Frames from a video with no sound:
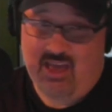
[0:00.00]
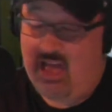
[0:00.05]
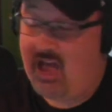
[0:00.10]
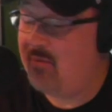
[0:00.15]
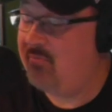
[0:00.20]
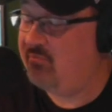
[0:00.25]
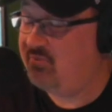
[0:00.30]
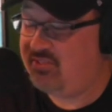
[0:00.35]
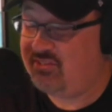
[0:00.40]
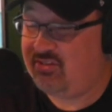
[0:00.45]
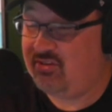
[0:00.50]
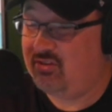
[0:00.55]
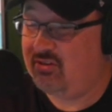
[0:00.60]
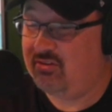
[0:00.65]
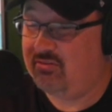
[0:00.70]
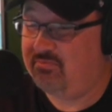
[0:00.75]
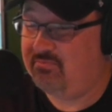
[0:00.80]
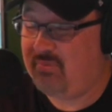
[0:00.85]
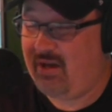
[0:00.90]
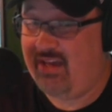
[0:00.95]

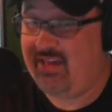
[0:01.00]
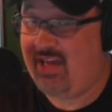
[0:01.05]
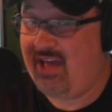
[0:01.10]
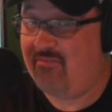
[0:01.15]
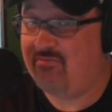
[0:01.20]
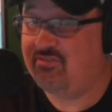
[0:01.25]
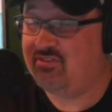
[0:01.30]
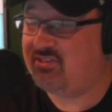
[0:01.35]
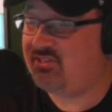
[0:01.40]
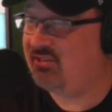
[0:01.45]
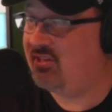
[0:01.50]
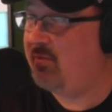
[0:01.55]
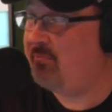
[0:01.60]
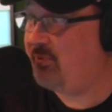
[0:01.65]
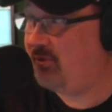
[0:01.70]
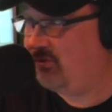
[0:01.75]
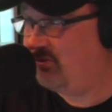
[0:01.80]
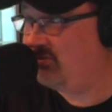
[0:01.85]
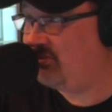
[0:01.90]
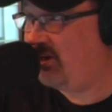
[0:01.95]
I have
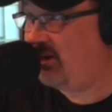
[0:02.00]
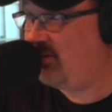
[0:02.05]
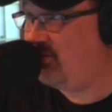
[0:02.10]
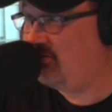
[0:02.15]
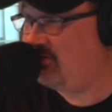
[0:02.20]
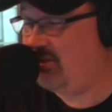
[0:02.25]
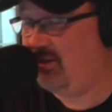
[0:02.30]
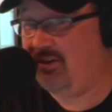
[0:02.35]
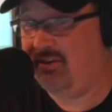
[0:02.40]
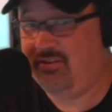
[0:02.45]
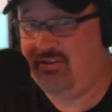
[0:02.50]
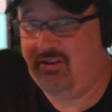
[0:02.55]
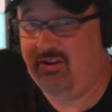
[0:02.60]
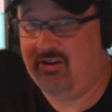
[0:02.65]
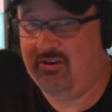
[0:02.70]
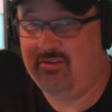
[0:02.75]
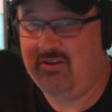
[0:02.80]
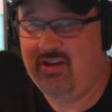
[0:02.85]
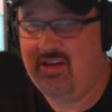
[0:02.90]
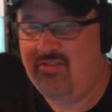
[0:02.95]
slippers that I used
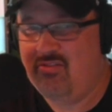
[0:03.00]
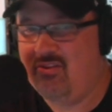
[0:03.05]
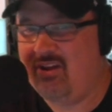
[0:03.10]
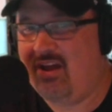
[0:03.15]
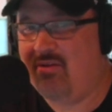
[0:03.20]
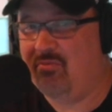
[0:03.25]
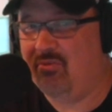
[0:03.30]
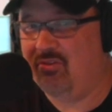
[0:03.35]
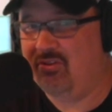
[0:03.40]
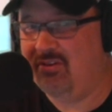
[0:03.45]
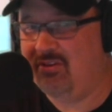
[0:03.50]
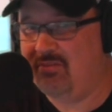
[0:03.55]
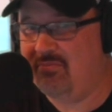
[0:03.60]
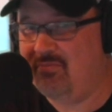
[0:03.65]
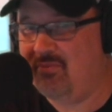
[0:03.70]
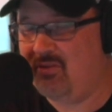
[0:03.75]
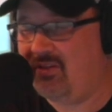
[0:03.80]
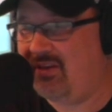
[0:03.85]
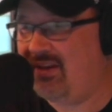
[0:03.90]
to they're not really